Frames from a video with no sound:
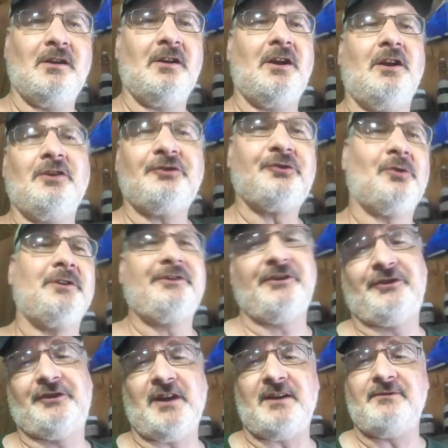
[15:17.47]
all sorts of
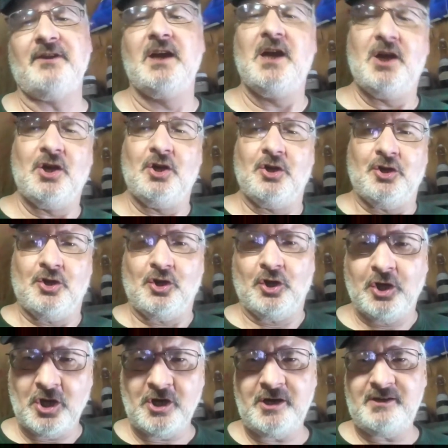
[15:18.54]
stuff.
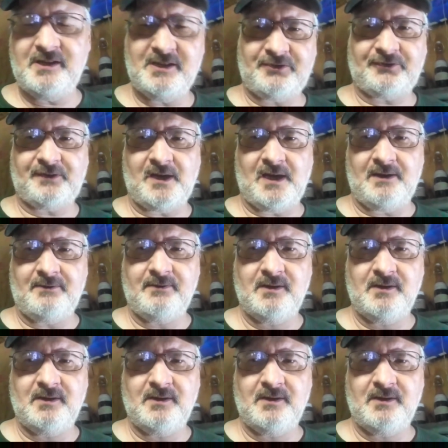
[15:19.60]
Learn this stuff.